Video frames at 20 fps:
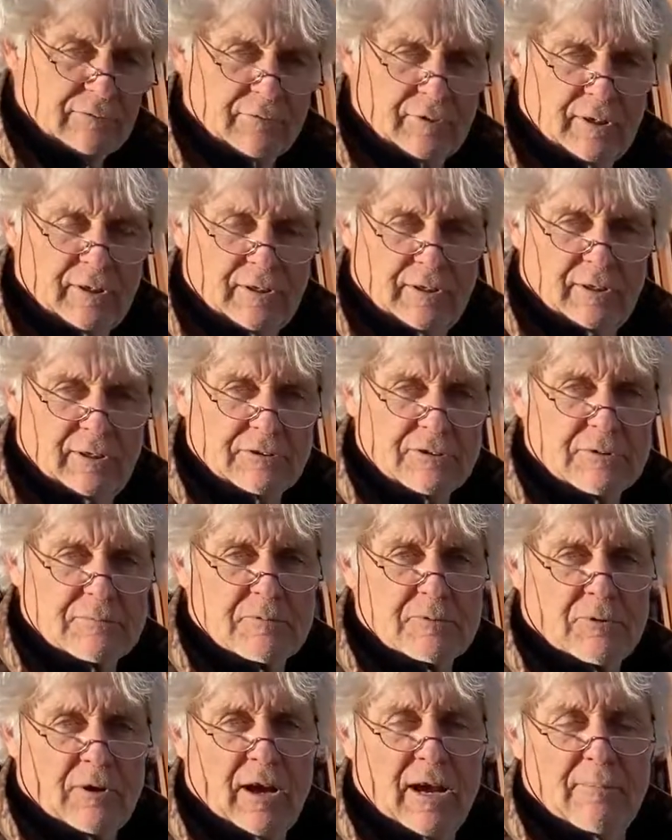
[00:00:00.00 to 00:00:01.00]
video,
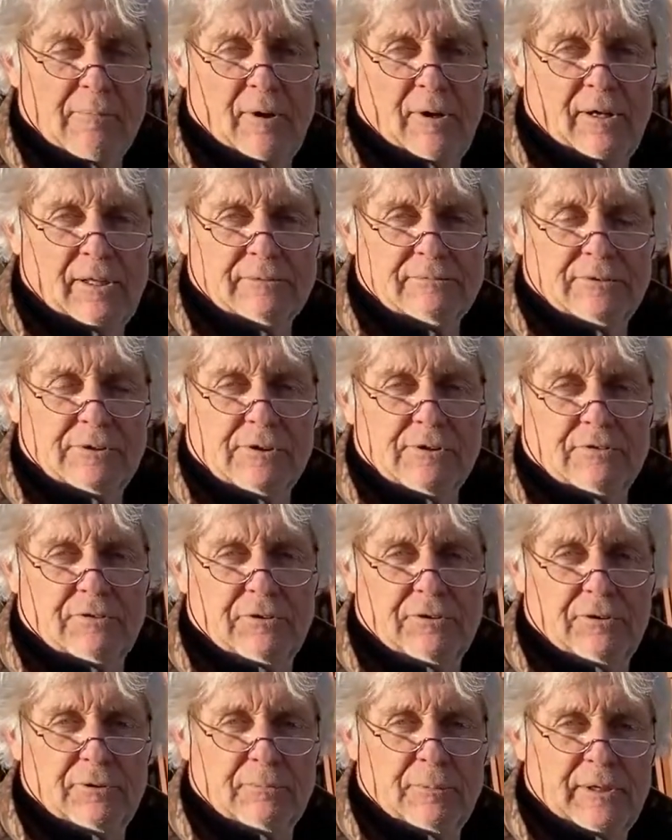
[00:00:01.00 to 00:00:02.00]
subscribe on
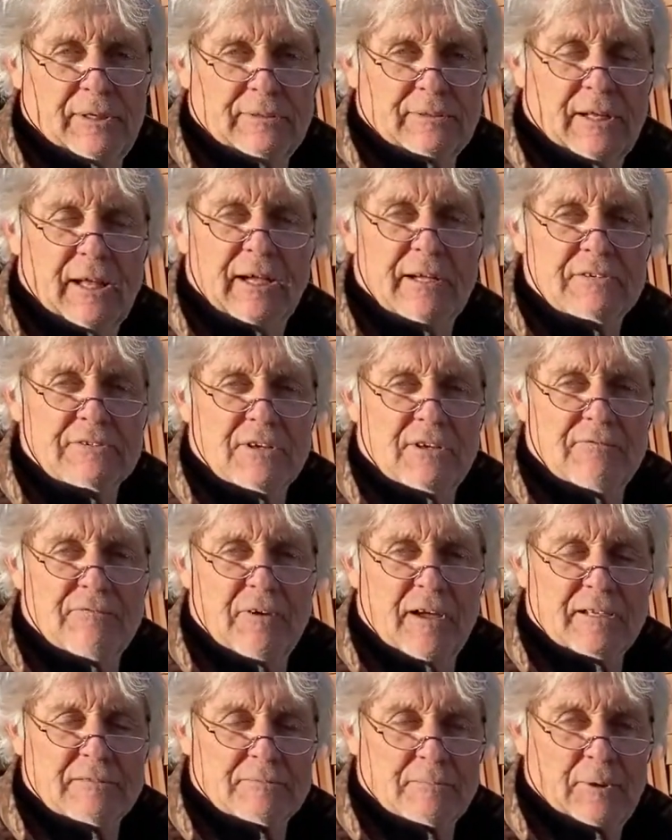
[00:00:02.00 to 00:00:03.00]
YouTube and like us on
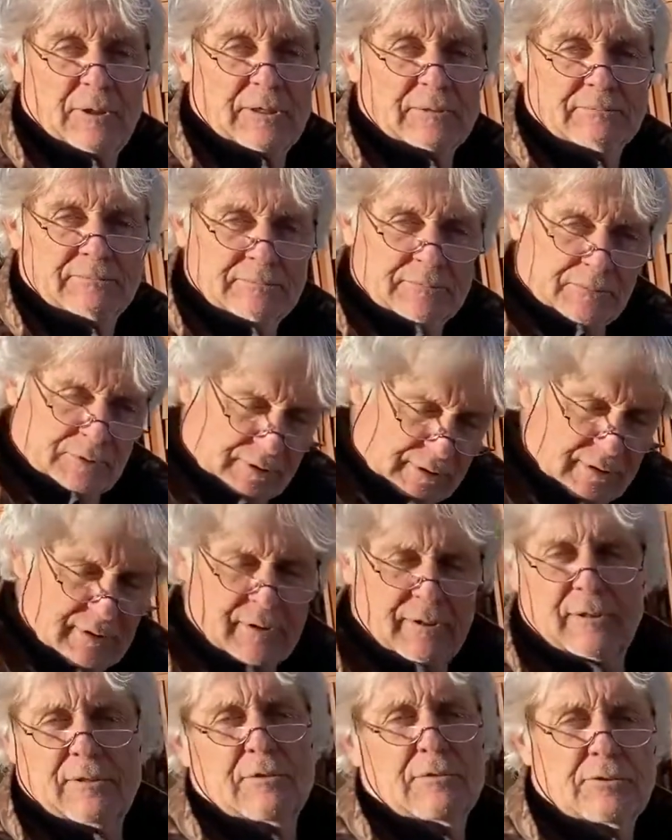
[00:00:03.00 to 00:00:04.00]
Facebook.
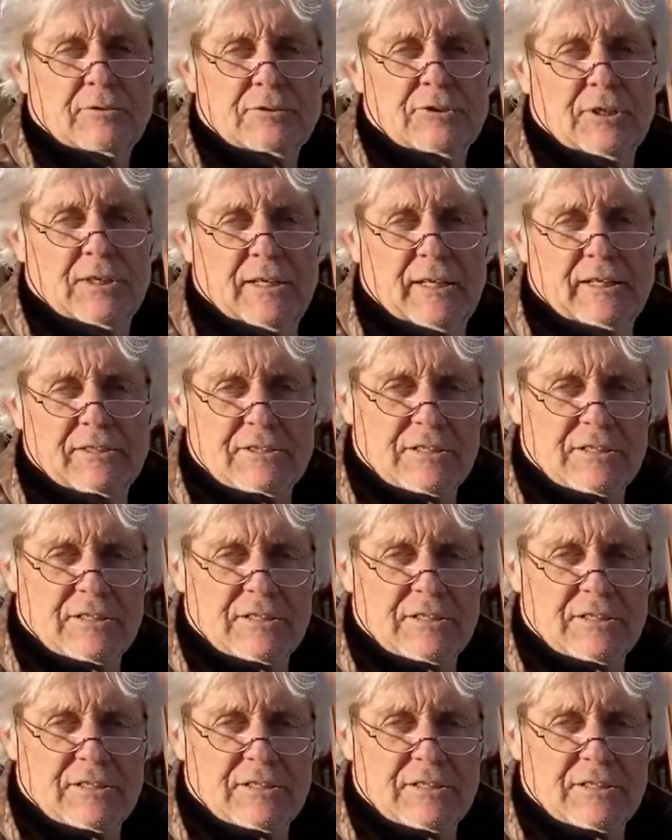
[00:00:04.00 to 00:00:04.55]
See you next